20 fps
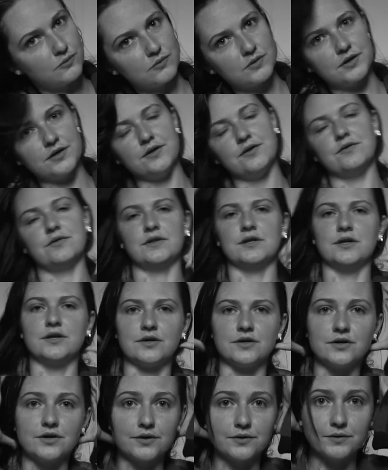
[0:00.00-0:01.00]
what you think
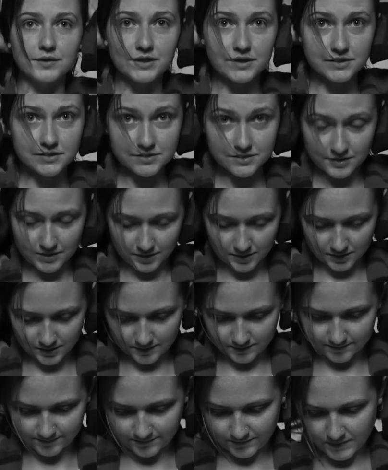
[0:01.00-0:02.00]
you're doing, sir.
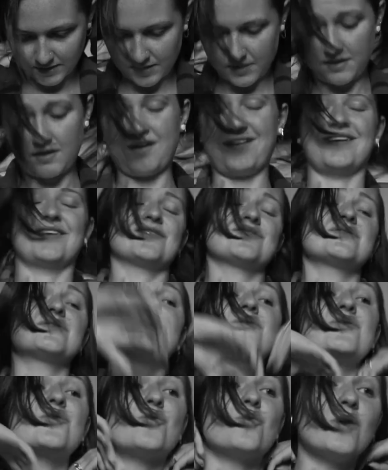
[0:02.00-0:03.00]
I also
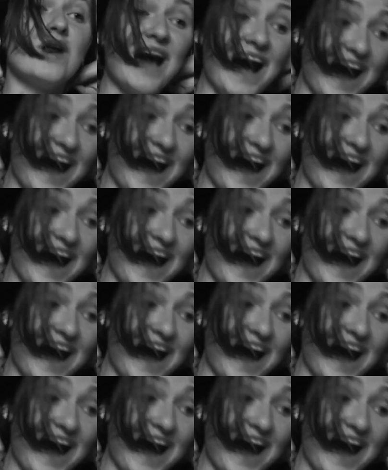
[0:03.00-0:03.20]
don't know what